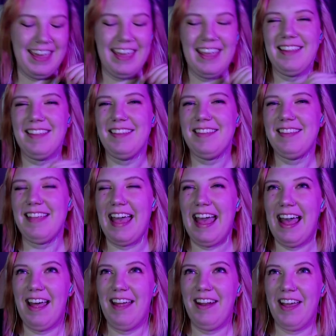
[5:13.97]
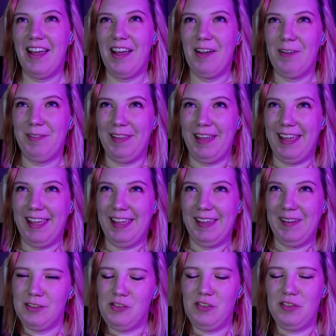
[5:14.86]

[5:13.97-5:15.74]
it's sad how, like,